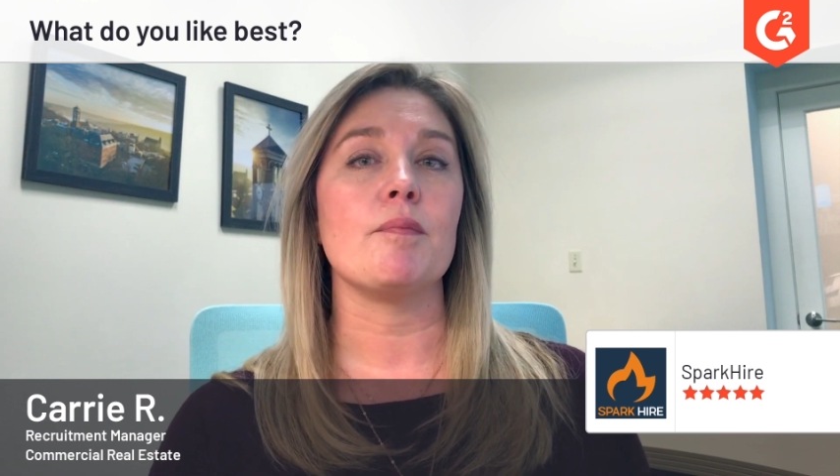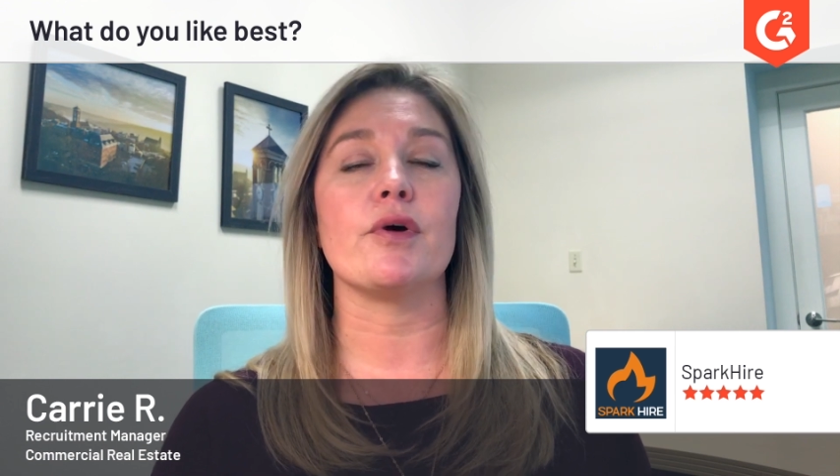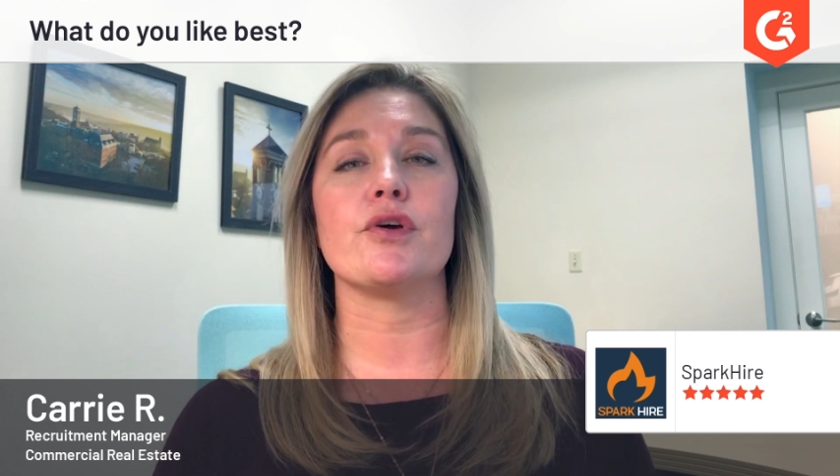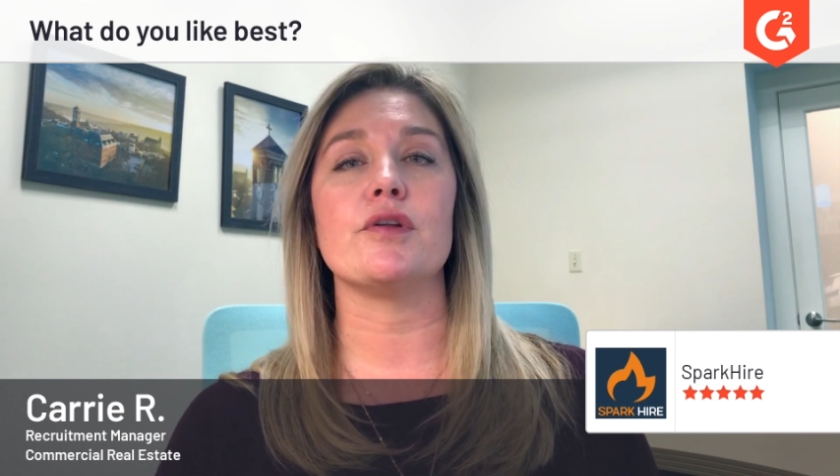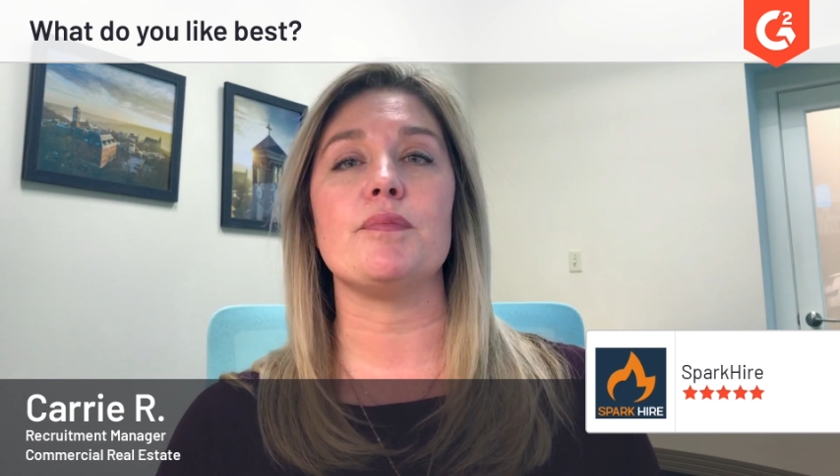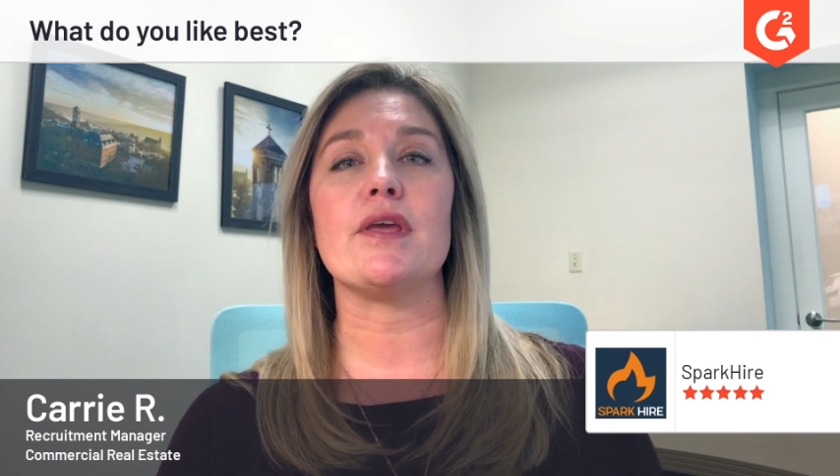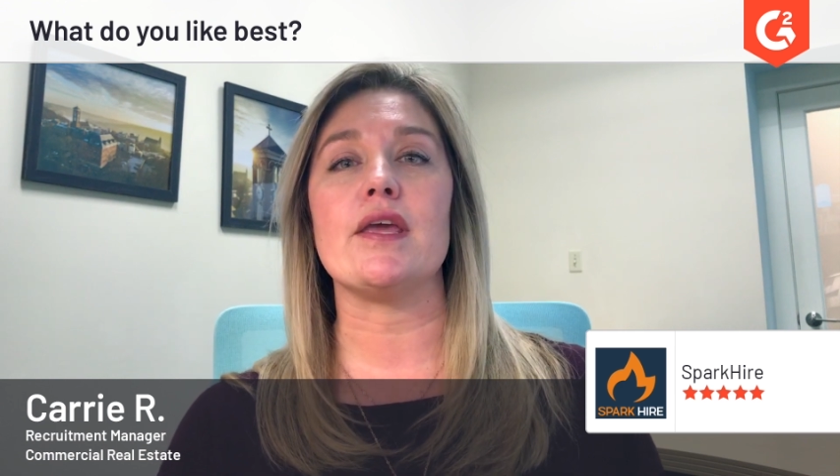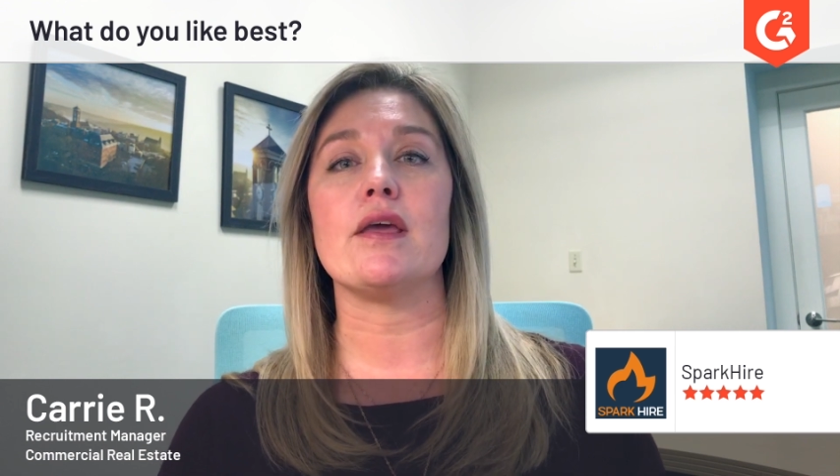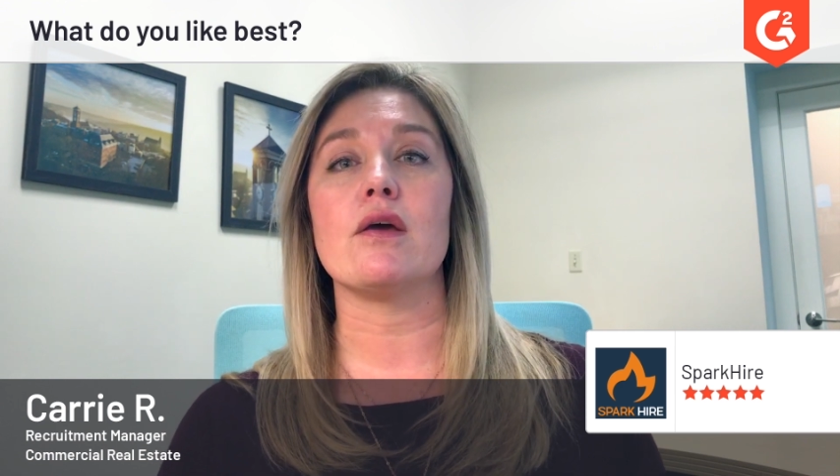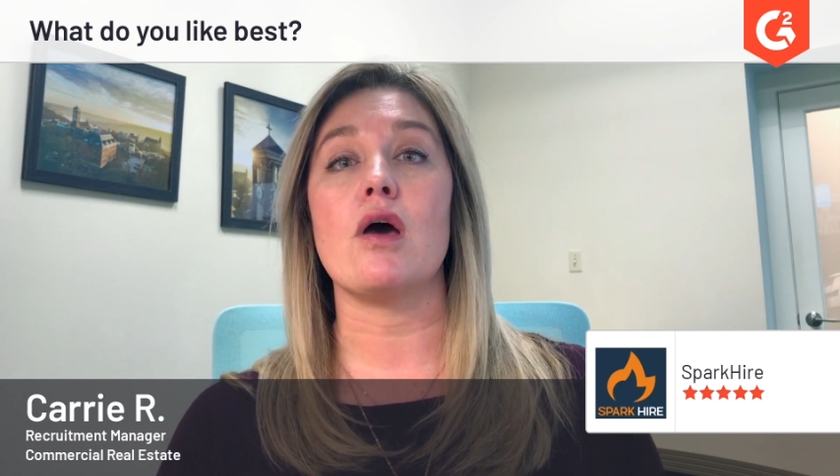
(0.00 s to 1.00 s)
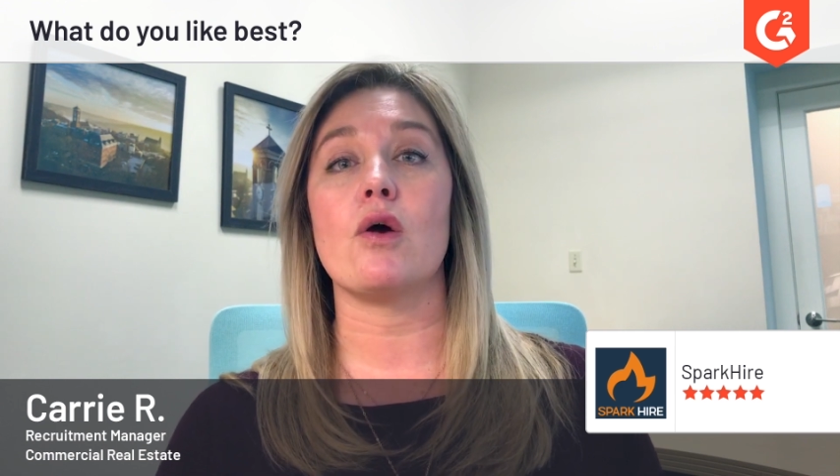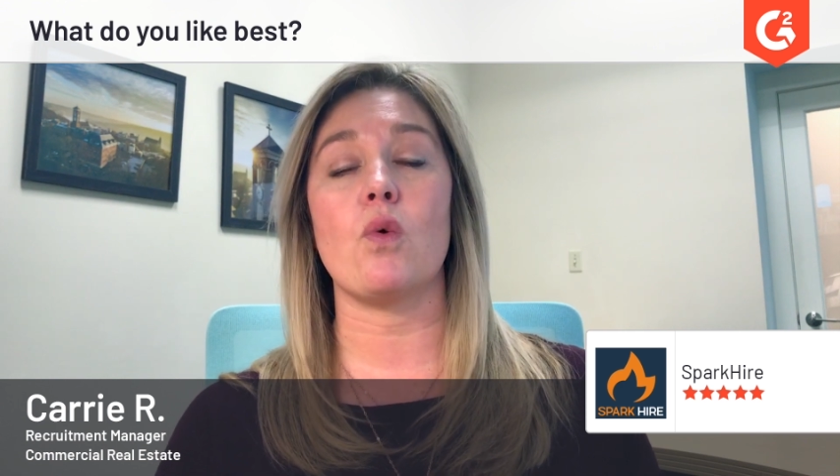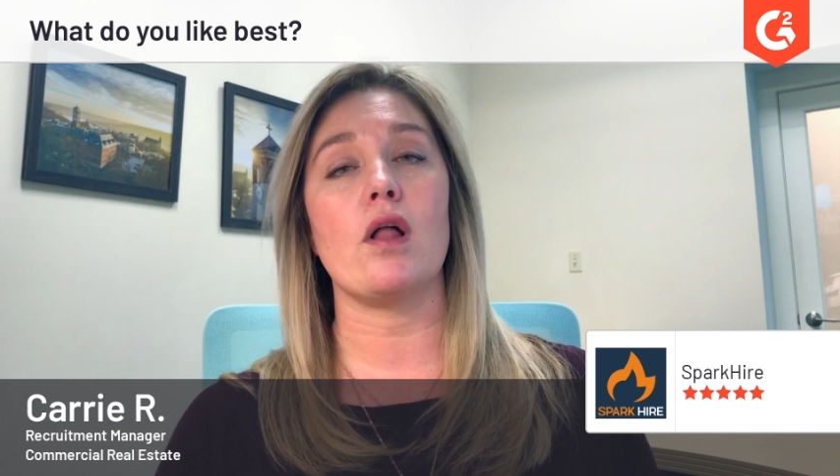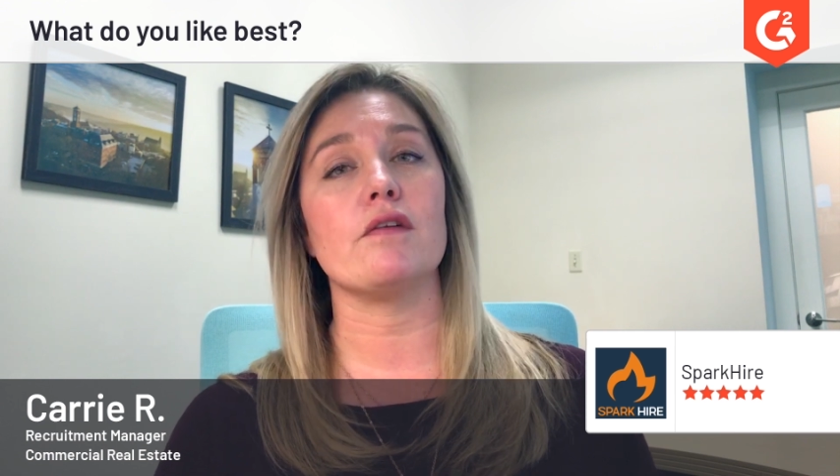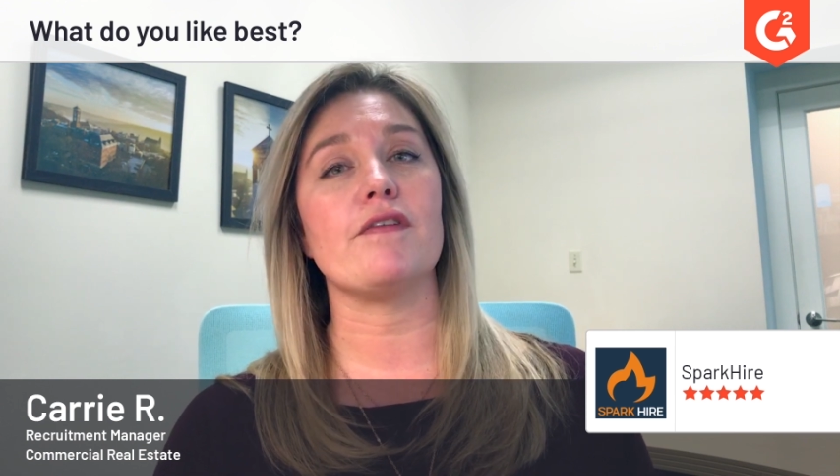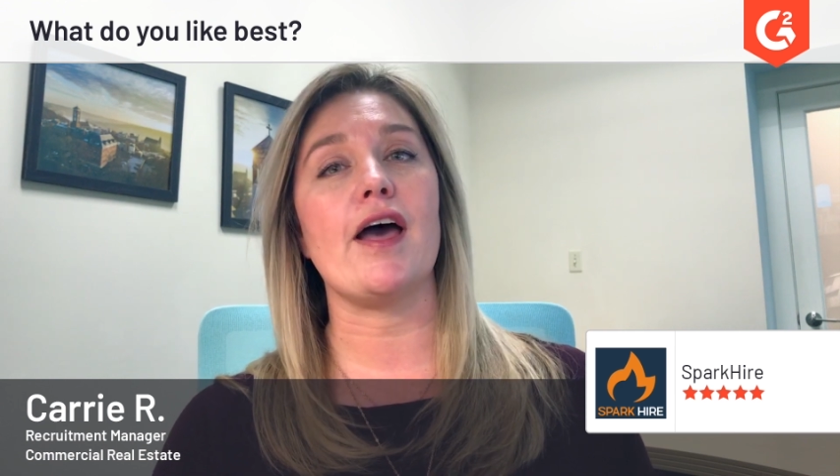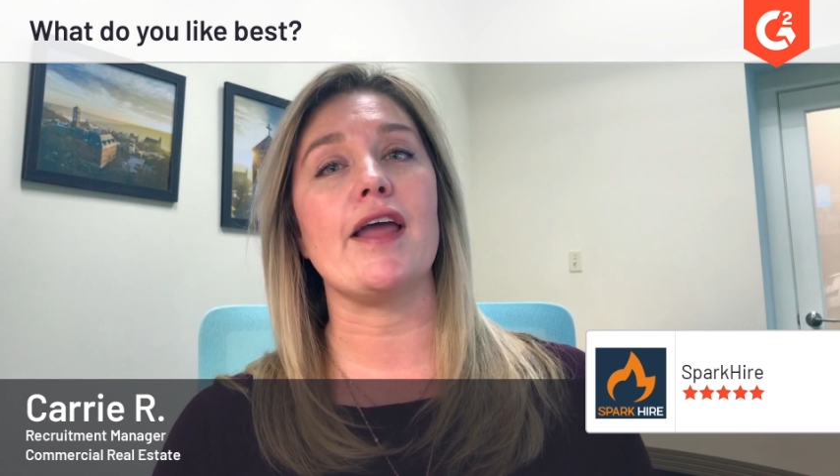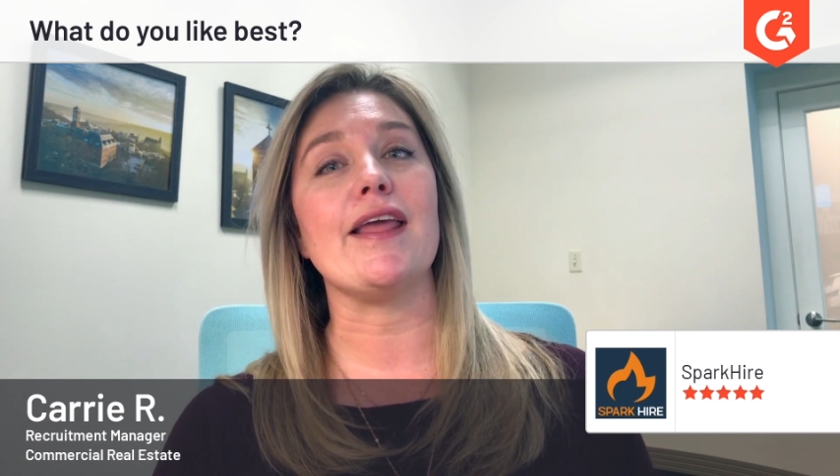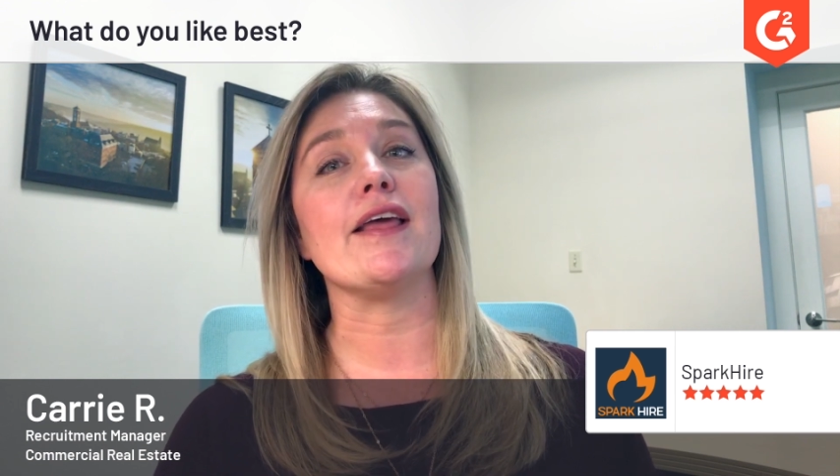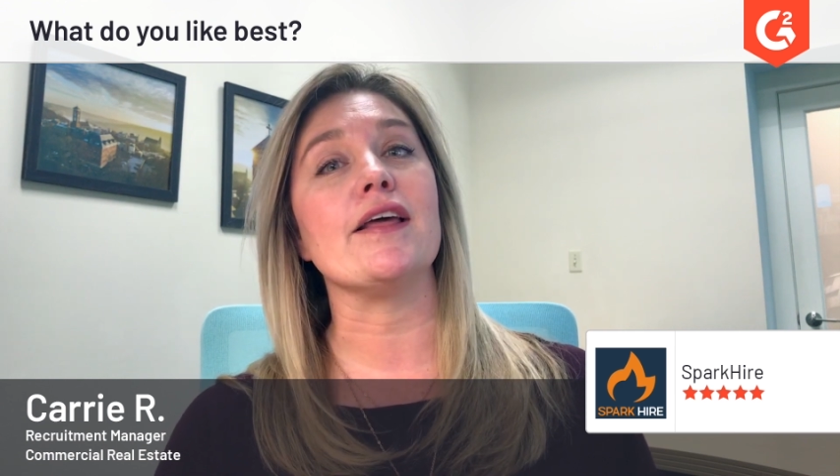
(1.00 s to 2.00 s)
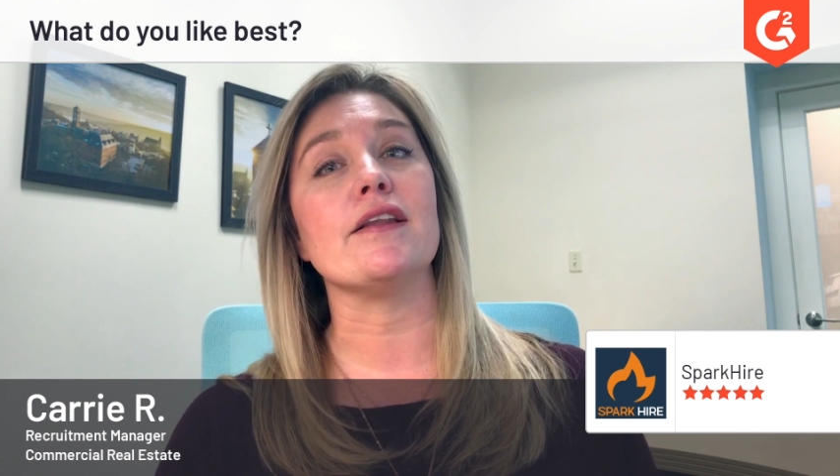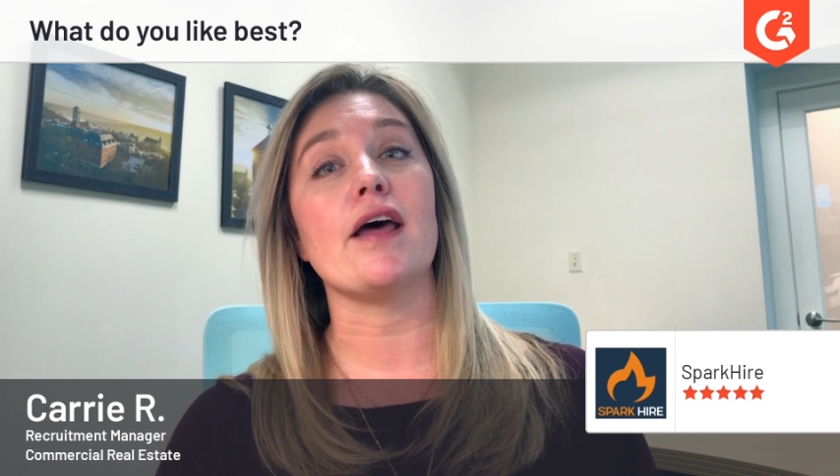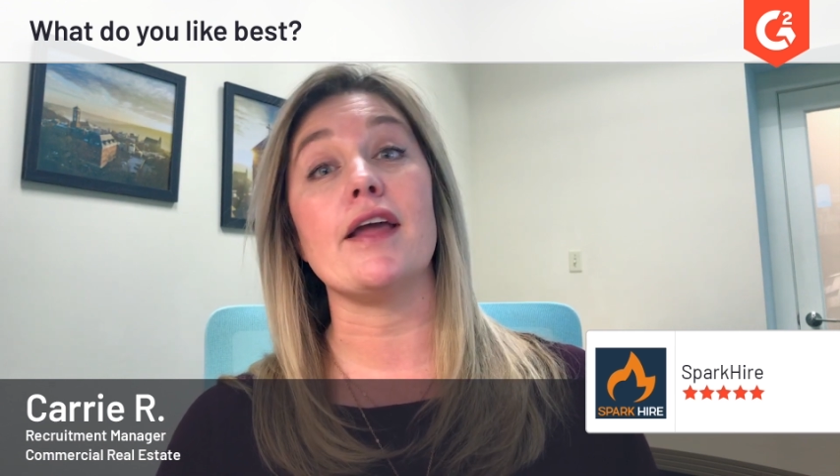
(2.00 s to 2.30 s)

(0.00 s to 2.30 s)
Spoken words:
but could be a qualified and